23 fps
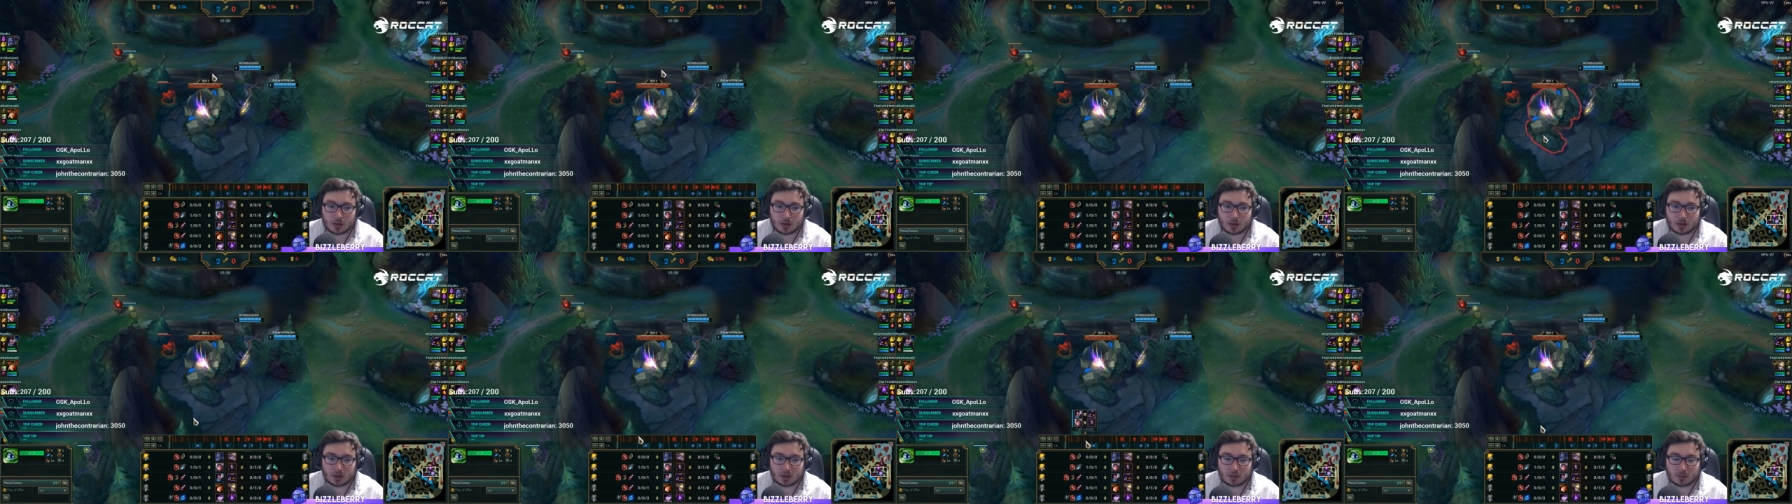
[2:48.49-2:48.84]

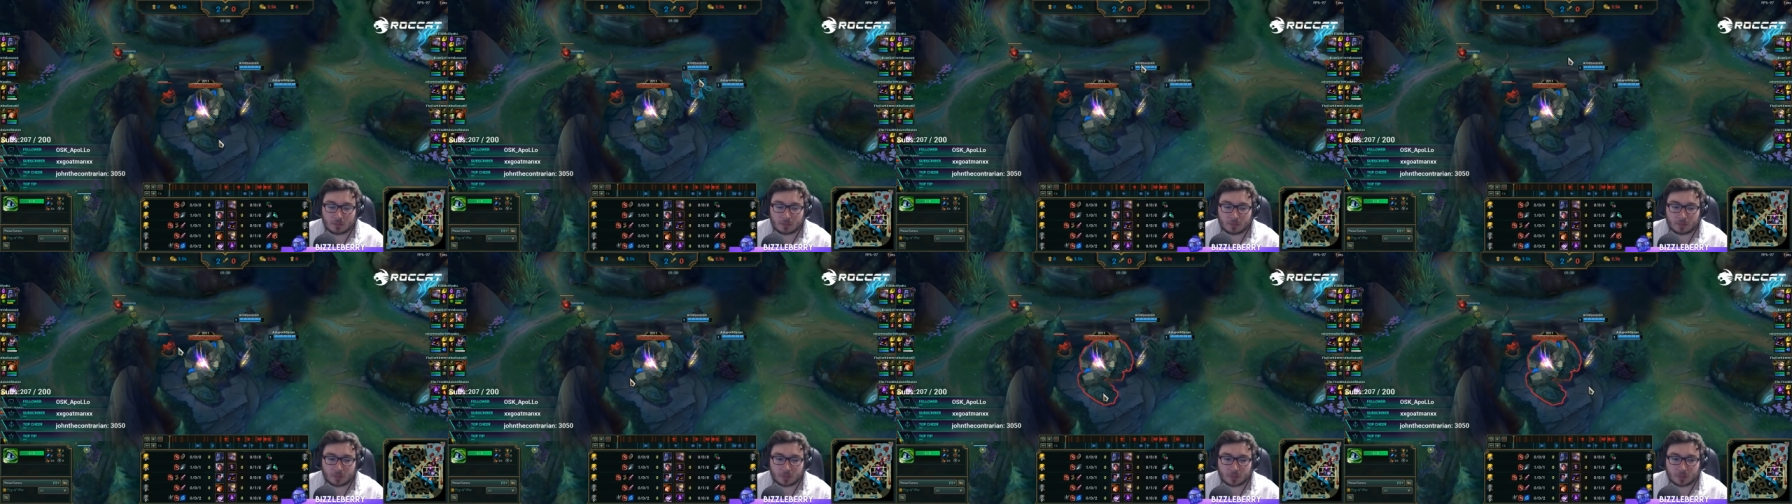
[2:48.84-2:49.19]

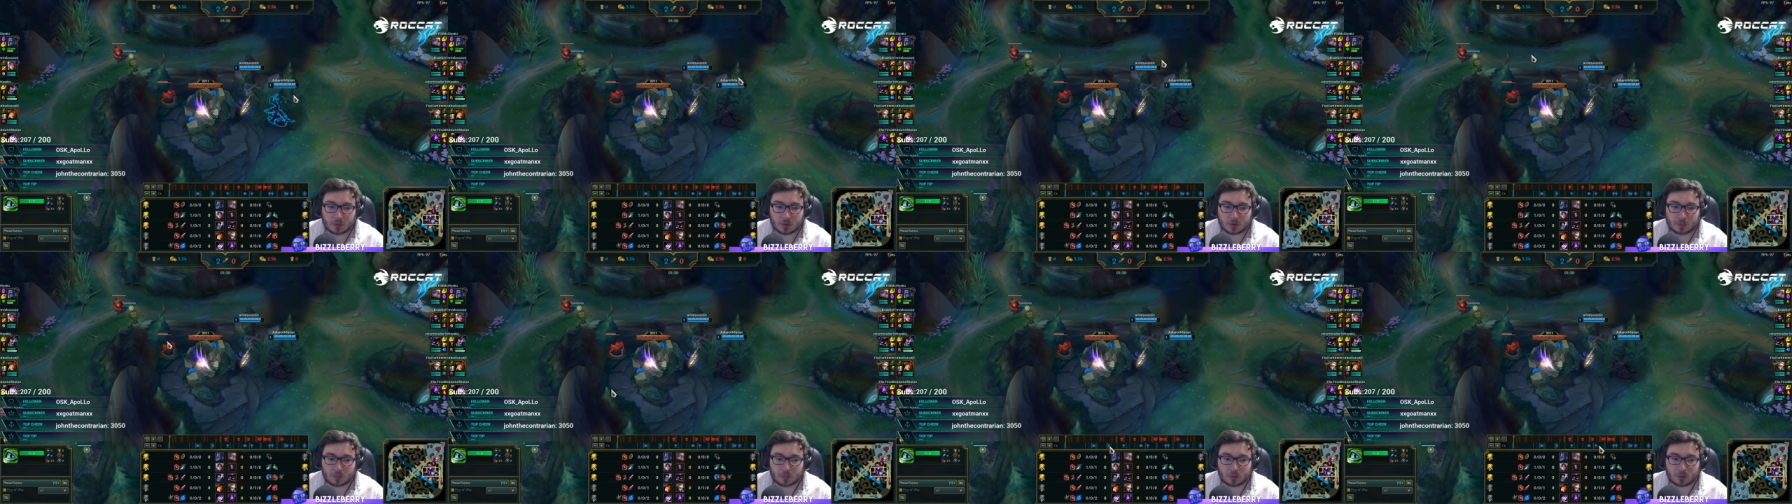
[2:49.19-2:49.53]

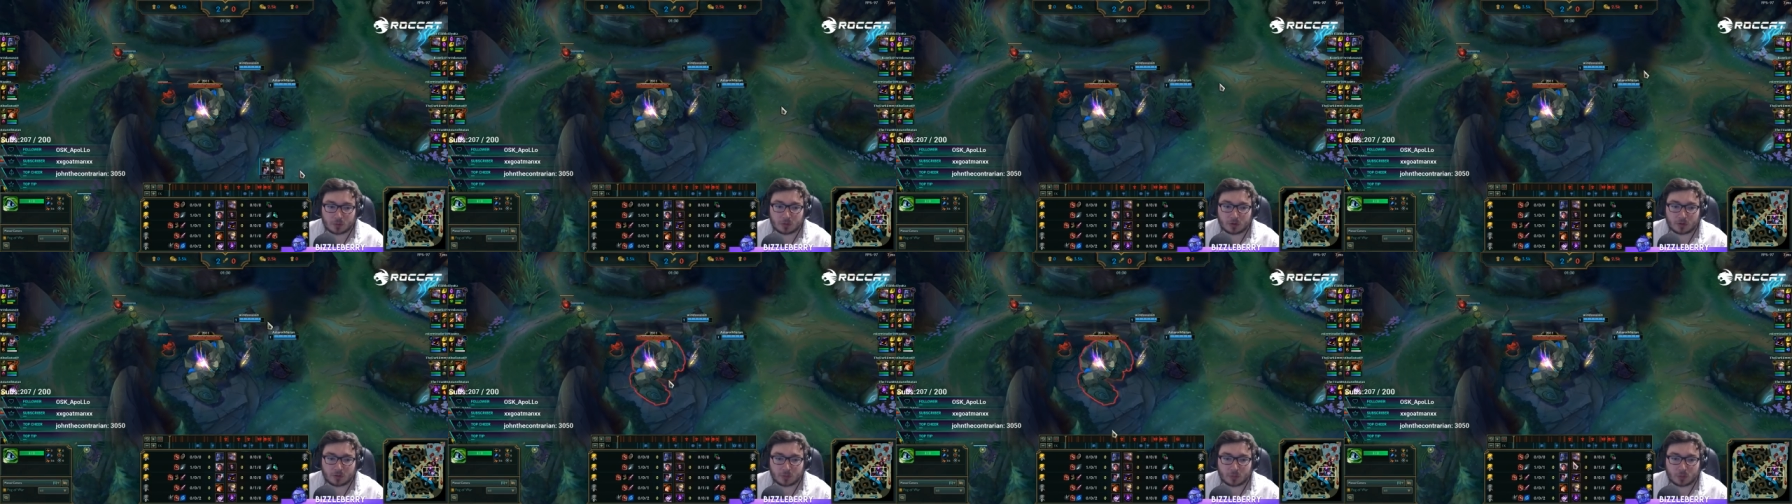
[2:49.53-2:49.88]
this
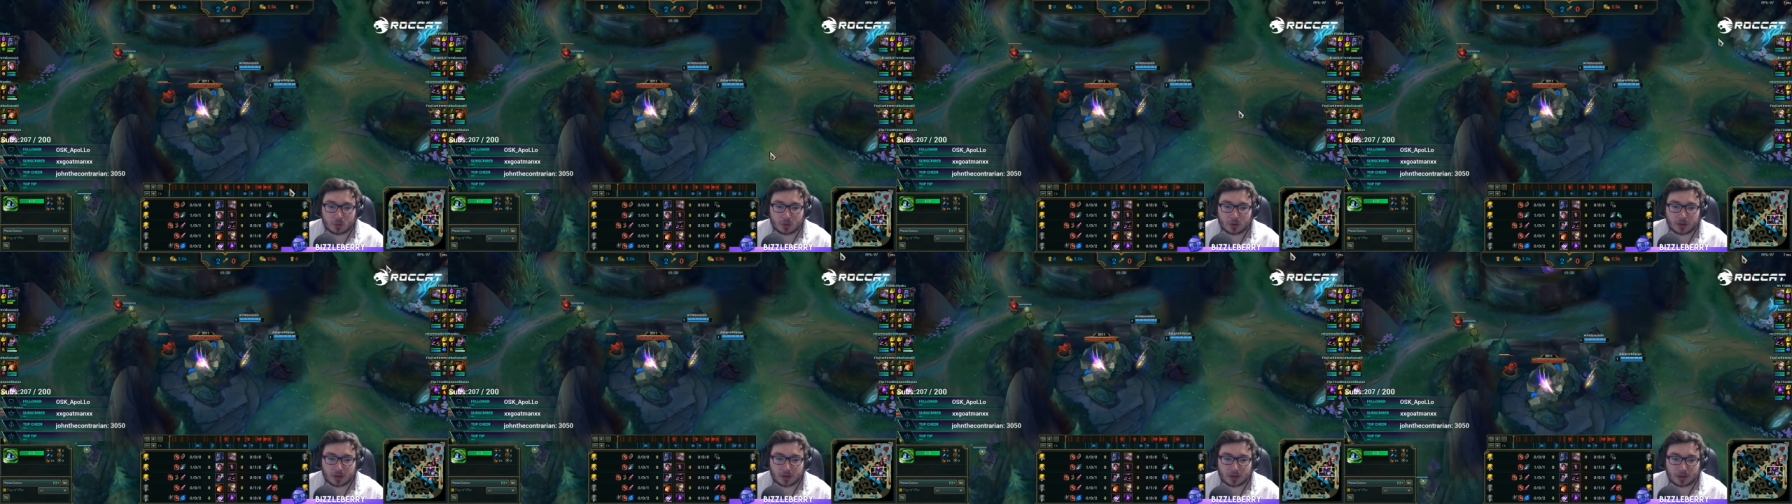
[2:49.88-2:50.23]
blue buff
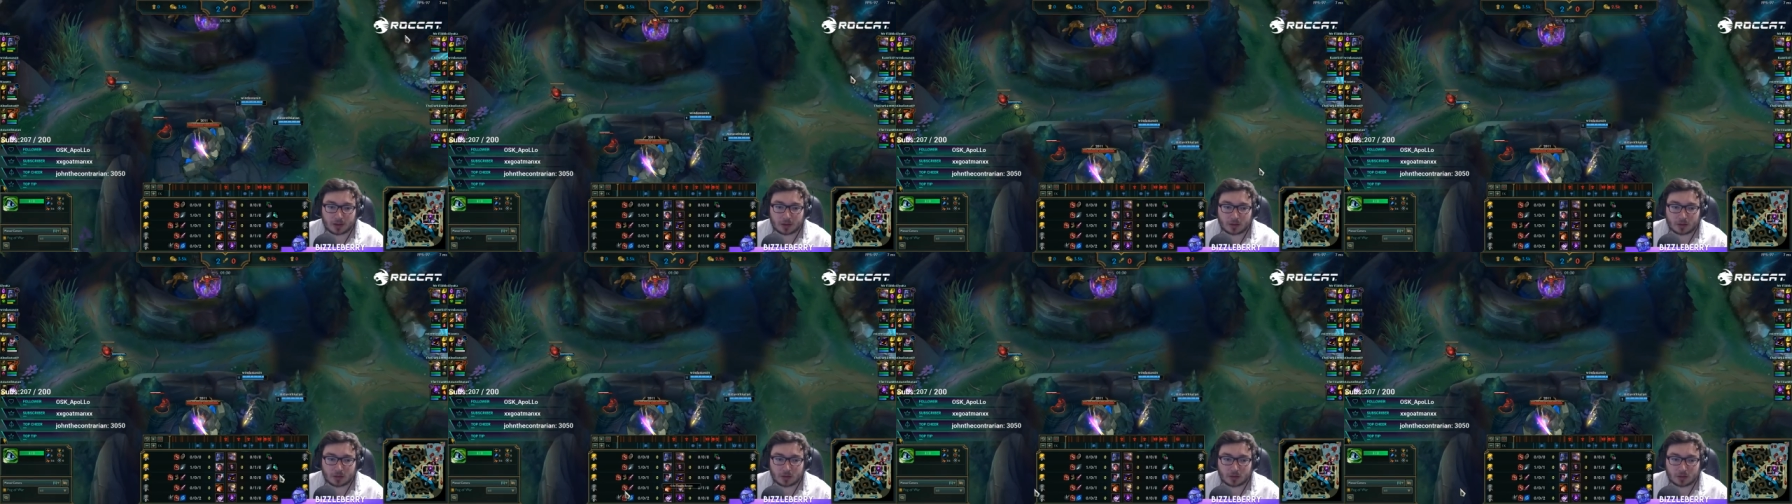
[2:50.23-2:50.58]
more
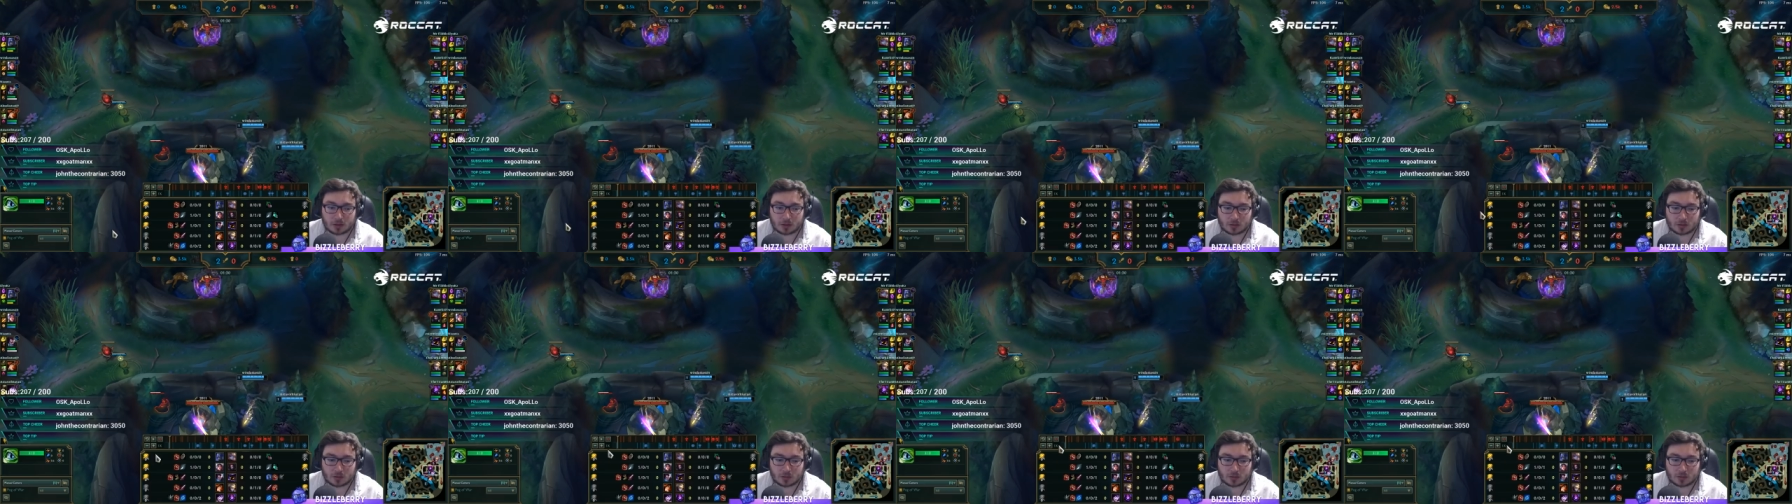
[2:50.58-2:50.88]
clearly.